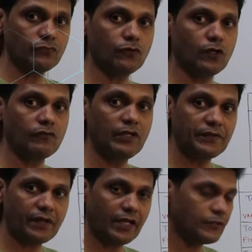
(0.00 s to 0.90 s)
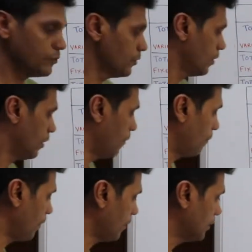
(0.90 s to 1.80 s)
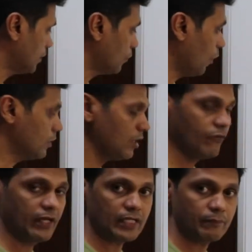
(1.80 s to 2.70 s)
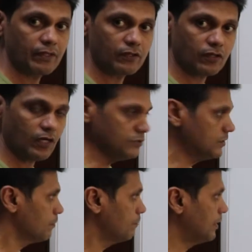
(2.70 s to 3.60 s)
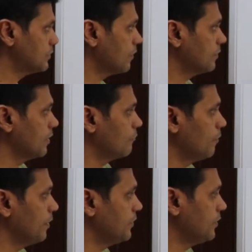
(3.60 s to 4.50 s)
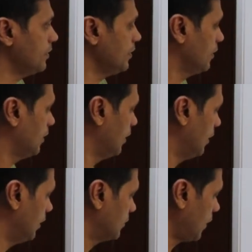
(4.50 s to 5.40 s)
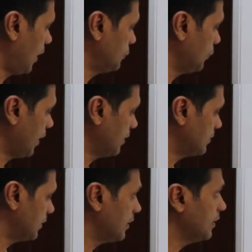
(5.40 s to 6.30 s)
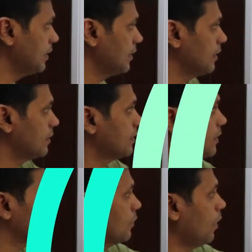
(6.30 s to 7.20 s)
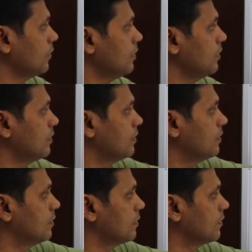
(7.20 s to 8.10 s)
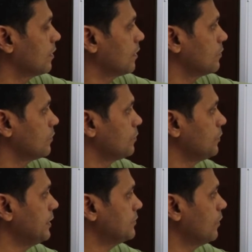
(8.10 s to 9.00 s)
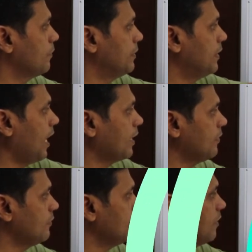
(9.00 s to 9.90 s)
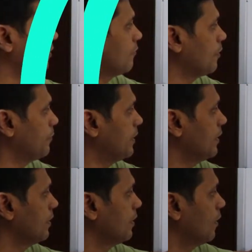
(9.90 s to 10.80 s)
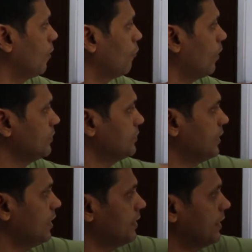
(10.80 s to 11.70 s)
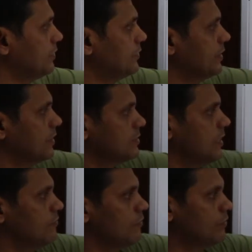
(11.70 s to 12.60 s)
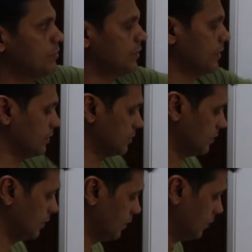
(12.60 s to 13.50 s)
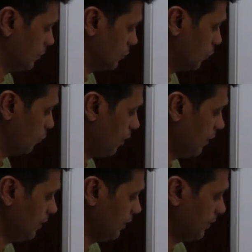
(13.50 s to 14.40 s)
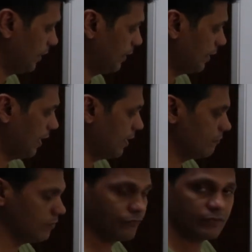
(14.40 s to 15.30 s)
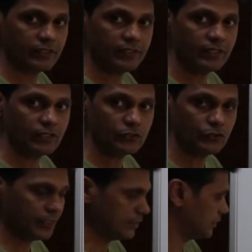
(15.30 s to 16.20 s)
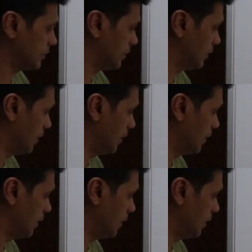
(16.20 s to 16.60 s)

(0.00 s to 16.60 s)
of all, we'll try to plot the total variable cost based on the information. So as you can see, the total the units will be, activity level will be 1 chair, 10 chairs and 50 chairs. So 1, 10 and 50 units.